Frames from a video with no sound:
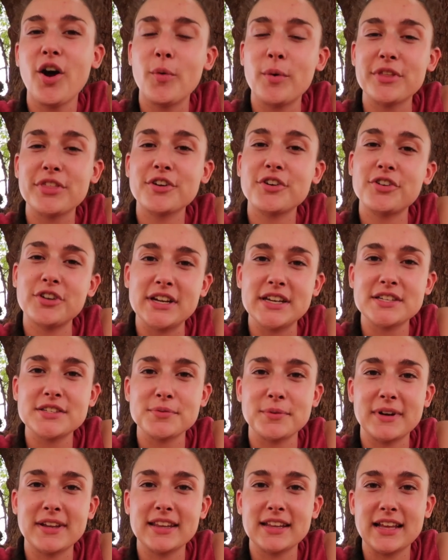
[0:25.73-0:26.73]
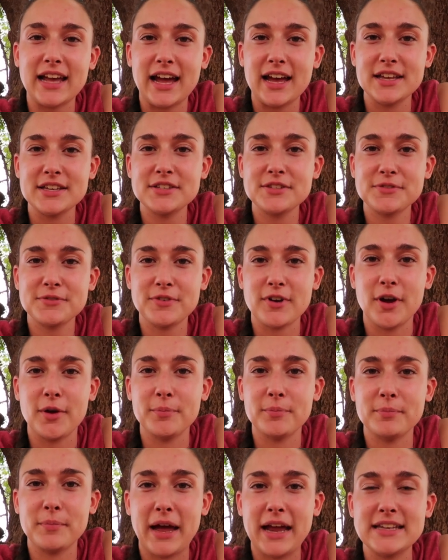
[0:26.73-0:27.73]
with Chris, one of the guys
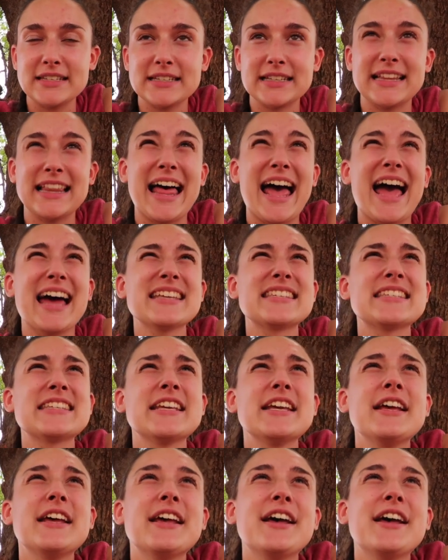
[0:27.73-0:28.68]
from my class.